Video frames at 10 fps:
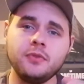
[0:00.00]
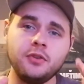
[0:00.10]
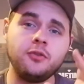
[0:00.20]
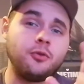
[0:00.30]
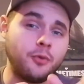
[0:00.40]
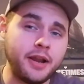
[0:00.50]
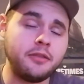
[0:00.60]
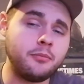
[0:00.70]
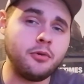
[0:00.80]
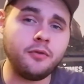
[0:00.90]
To
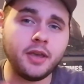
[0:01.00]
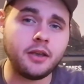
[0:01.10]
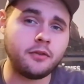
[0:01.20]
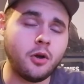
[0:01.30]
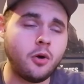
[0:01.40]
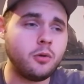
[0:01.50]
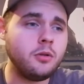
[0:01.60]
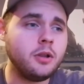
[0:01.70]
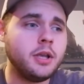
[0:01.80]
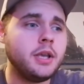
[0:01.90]
rate the movie as a
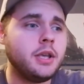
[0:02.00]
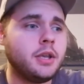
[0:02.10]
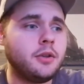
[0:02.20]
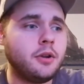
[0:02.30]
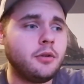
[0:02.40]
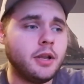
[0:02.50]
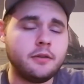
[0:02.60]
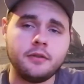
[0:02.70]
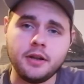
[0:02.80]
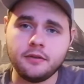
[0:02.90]
whole,
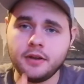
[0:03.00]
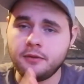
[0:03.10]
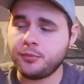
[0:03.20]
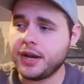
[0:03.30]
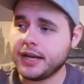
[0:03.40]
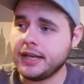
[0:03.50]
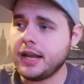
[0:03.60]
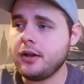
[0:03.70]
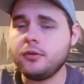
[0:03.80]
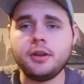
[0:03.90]
let's break it
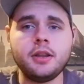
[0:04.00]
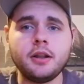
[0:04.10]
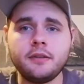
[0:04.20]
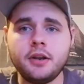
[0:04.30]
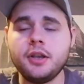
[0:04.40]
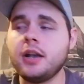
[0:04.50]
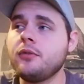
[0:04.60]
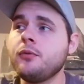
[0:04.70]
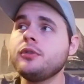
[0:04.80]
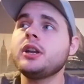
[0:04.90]
down, and then I'll tell you
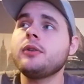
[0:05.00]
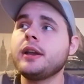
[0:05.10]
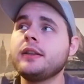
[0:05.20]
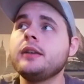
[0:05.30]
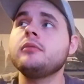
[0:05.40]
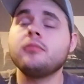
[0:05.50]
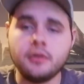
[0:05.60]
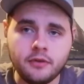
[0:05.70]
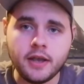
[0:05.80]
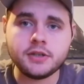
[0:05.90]
guys. For the directing,
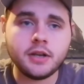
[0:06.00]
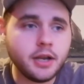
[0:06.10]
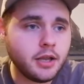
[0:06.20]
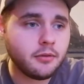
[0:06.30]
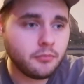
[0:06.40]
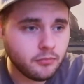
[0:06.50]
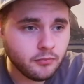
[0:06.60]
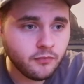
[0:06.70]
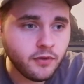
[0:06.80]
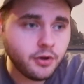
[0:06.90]
Zack Snyder,
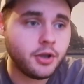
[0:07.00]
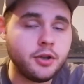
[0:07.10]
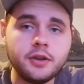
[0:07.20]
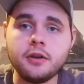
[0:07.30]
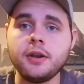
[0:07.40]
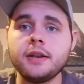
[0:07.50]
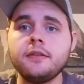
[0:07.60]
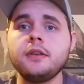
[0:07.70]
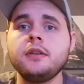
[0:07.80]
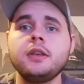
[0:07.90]
very good
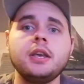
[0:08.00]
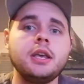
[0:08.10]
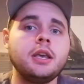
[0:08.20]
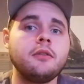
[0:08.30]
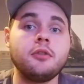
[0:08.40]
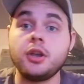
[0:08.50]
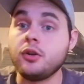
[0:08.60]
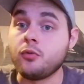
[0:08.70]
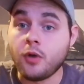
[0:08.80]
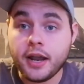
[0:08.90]
director, very
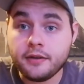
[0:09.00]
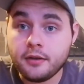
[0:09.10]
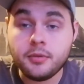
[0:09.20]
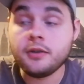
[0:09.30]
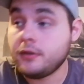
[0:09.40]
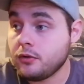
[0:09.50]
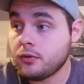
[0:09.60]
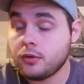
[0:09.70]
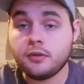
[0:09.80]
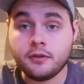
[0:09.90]
good writer because he
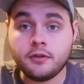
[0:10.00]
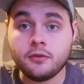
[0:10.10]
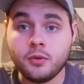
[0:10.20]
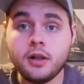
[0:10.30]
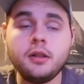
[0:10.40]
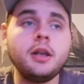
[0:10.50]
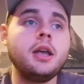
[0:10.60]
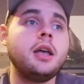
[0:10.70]
wrote this as well.